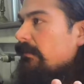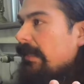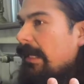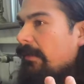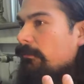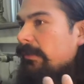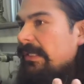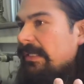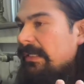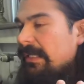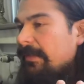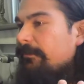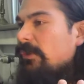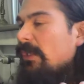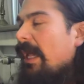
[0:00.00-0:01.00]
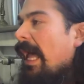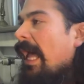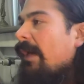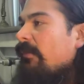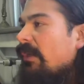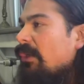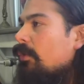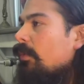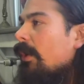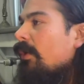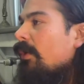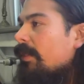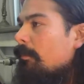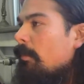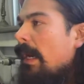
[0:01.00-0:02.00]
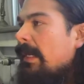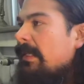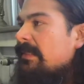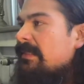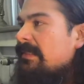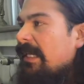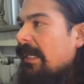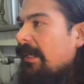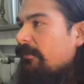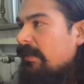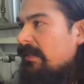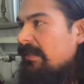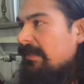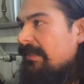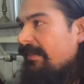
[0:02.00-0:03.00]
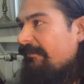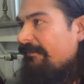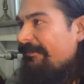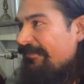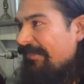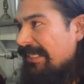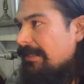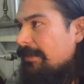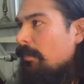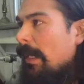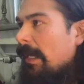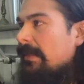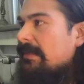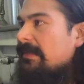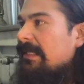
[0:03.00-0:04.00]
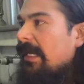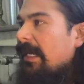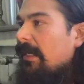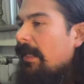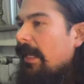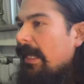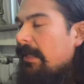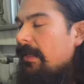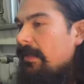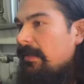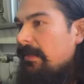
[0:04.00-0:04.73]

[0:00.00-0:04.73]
that if you have a growth mindset versus a fixed mindset, like